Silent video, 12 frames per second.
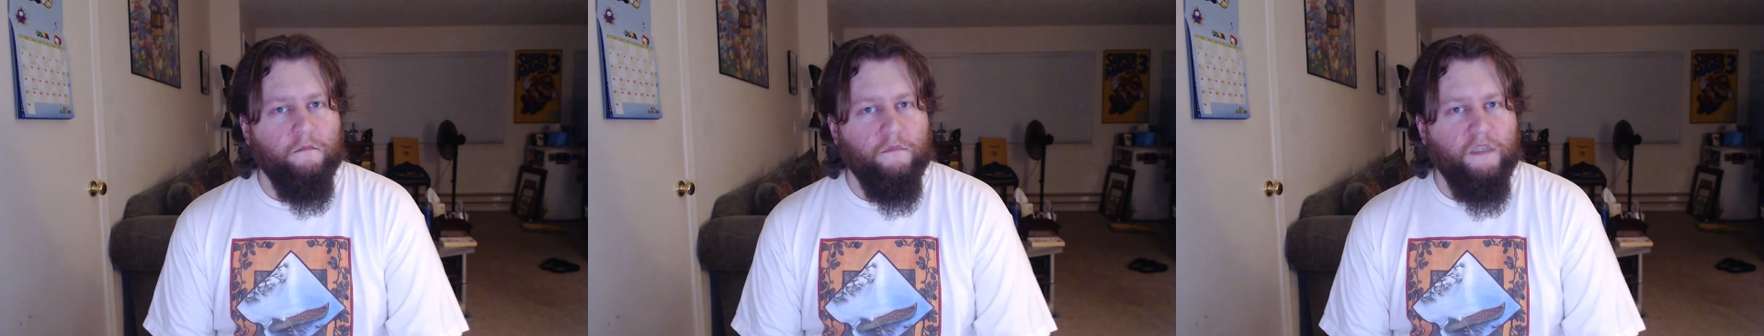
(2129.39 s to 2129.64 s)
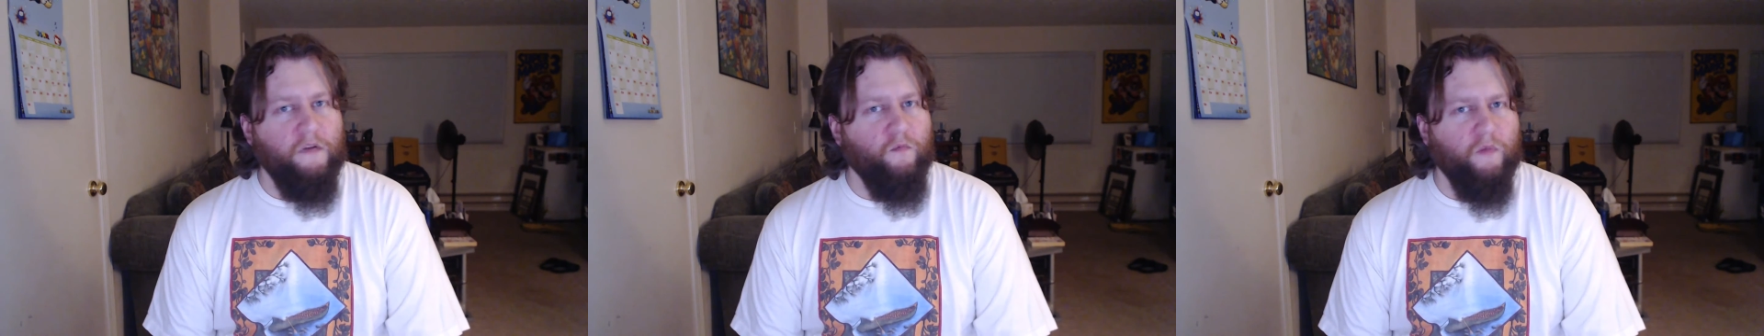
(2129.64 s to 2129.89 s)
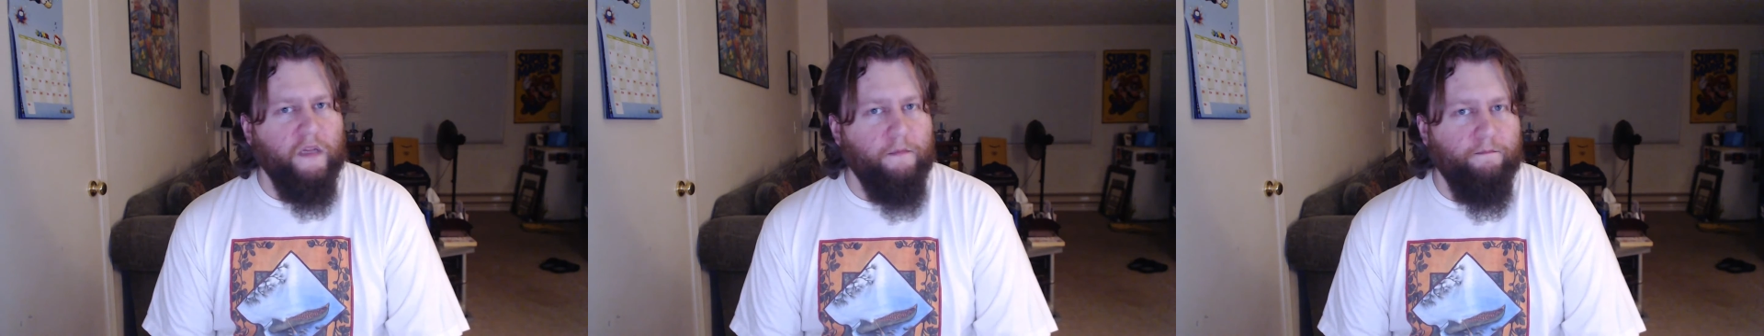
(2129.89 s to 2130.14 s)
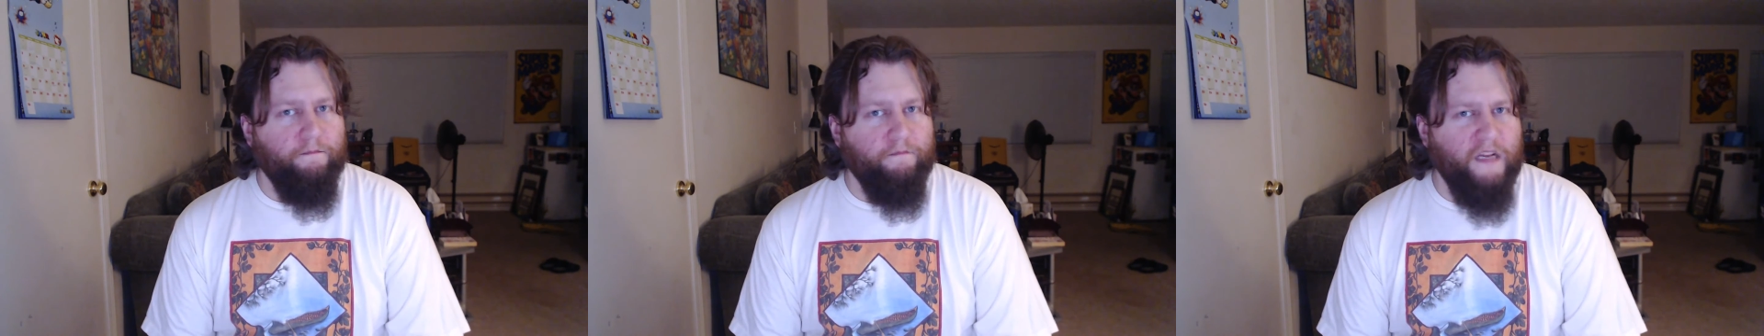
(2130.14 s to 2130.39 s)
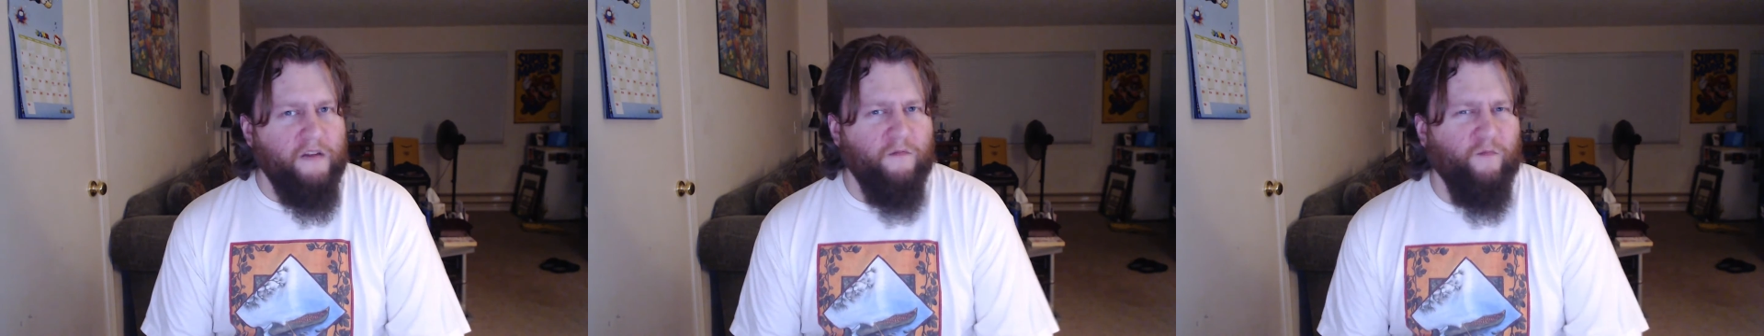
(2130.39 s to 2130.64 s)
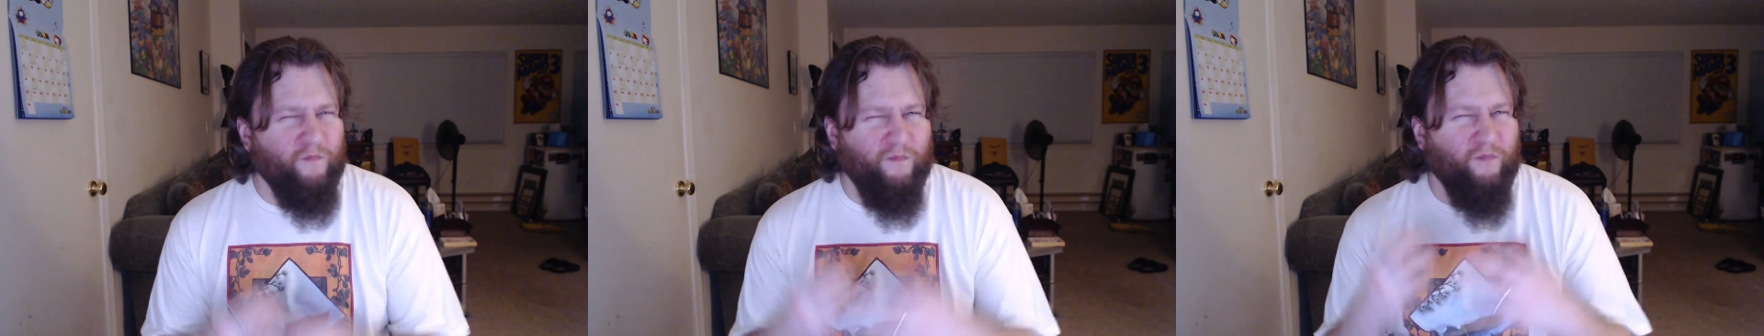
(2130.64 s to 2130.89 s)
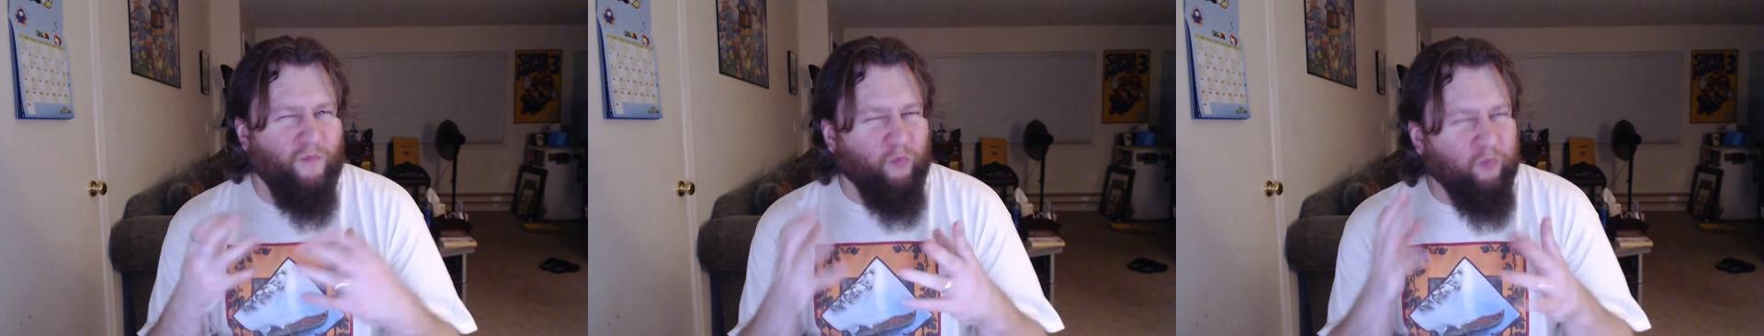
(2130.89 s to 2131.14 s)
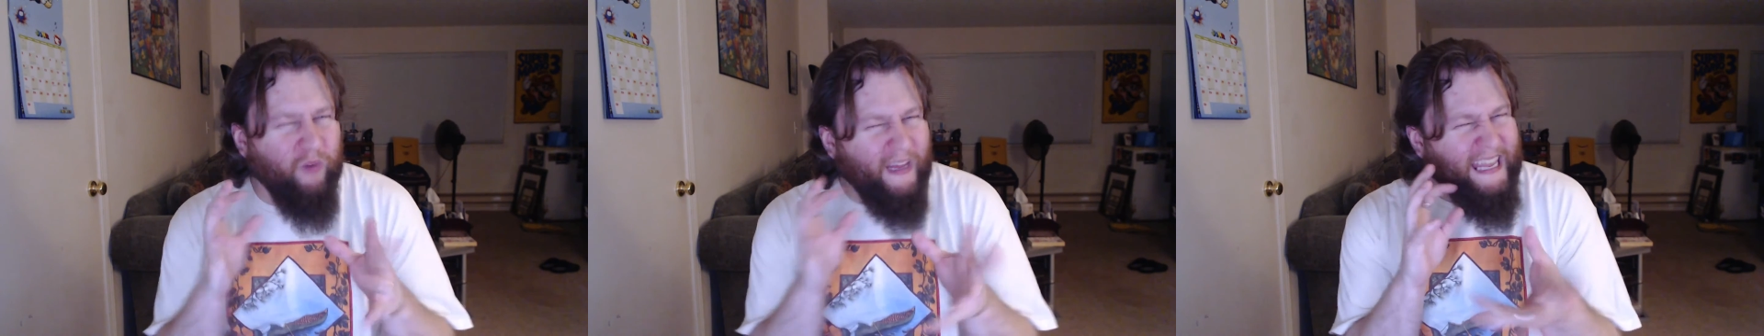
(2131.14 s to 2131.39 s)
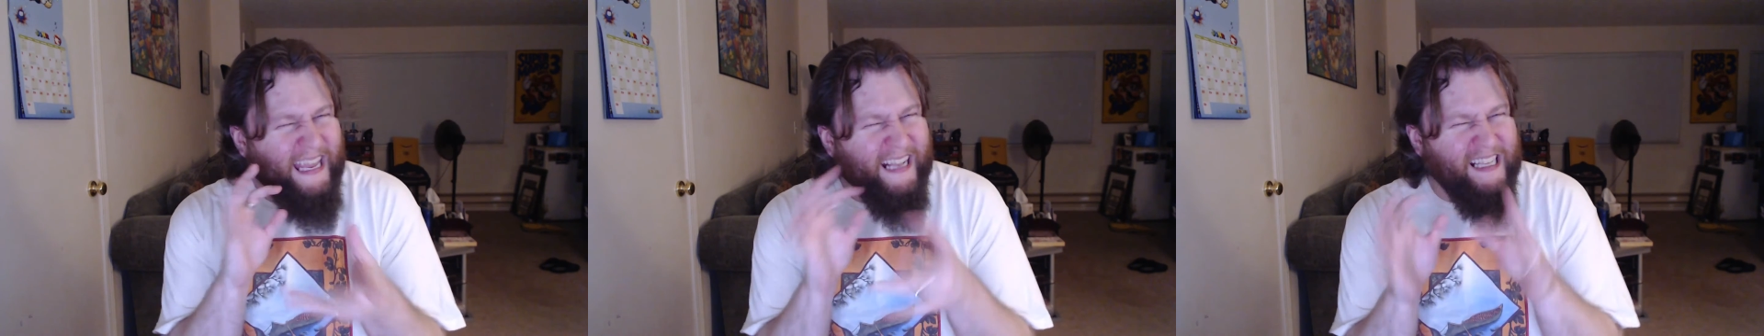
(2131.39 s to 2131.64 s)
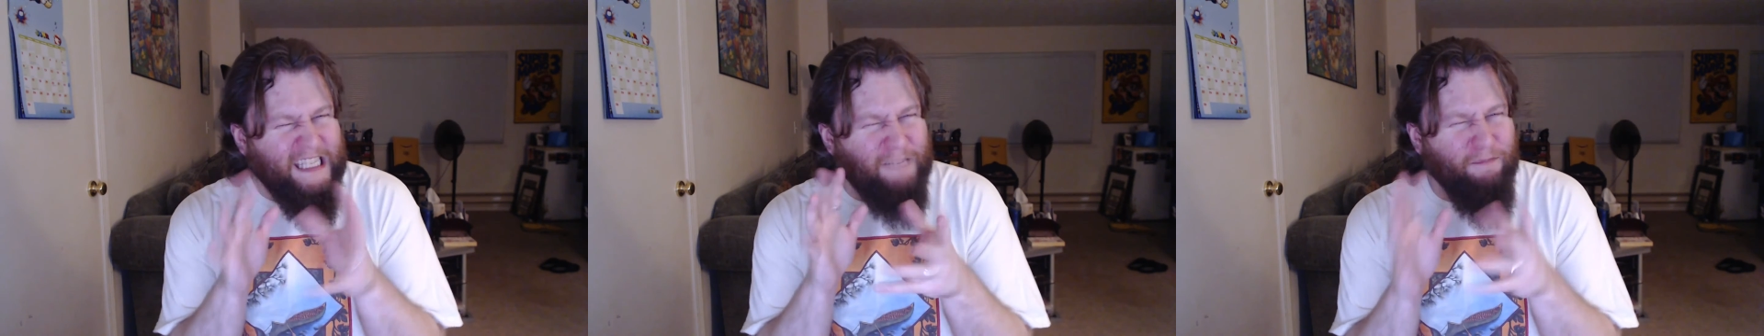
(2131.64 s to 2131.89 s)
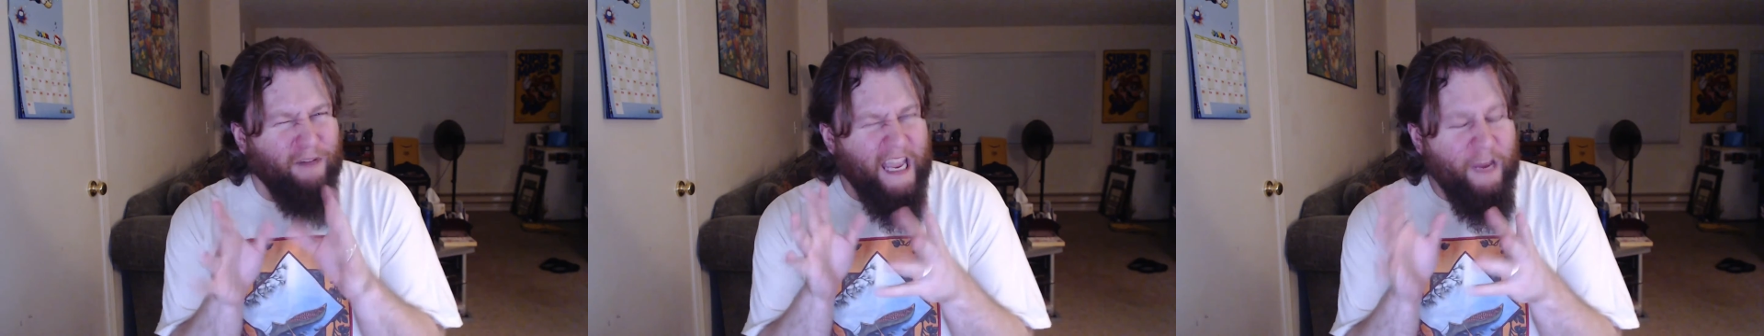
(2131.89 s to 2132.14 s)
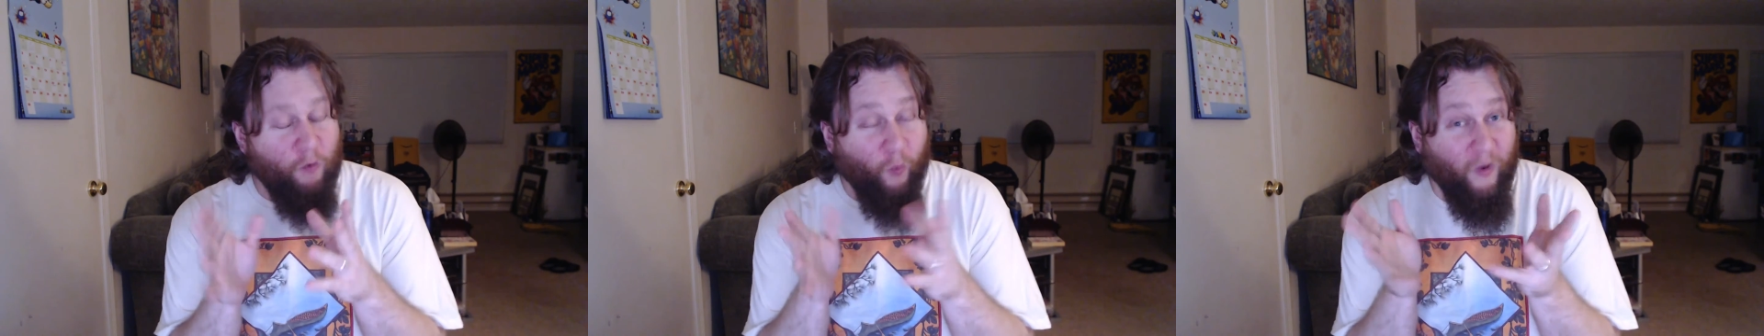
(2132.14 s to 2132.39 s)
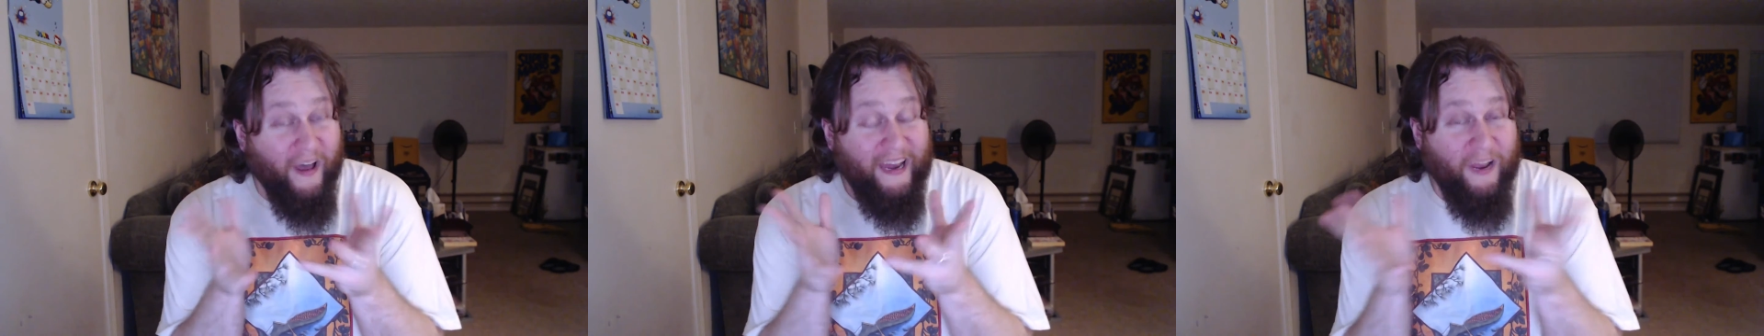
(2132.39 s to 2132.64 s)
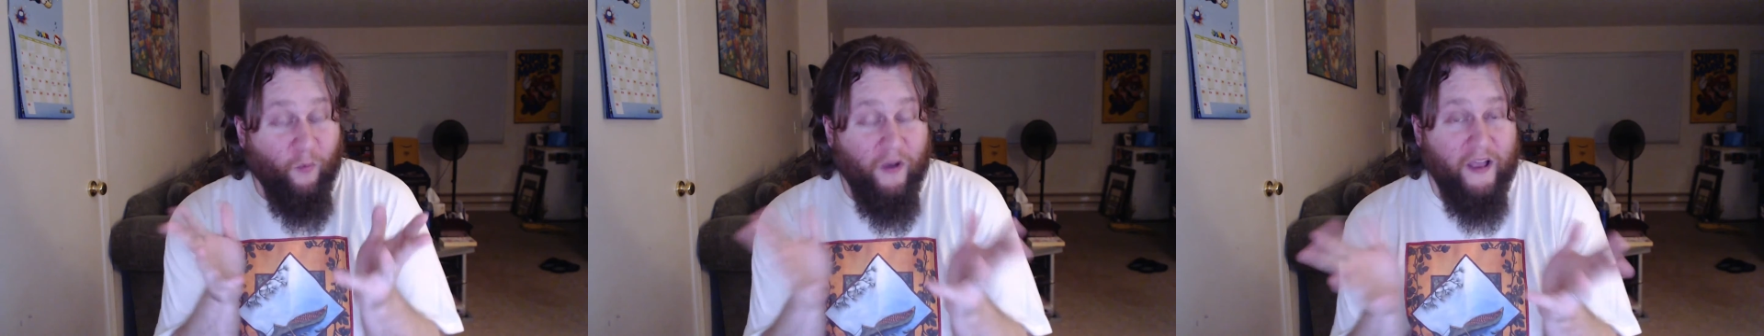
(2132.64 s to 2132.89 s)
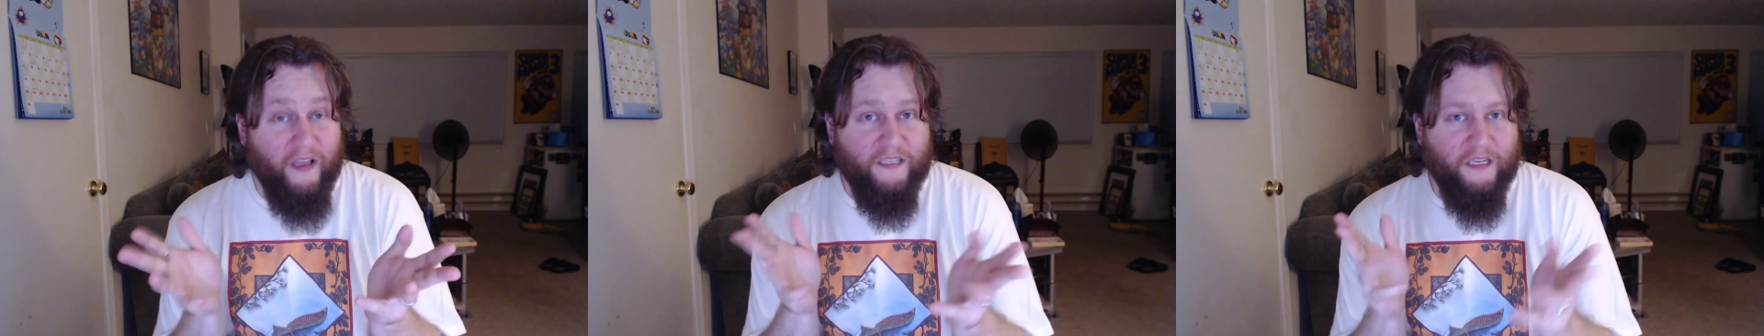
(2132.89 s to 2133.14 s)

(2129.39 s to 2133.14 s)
Didn't really explain what it was.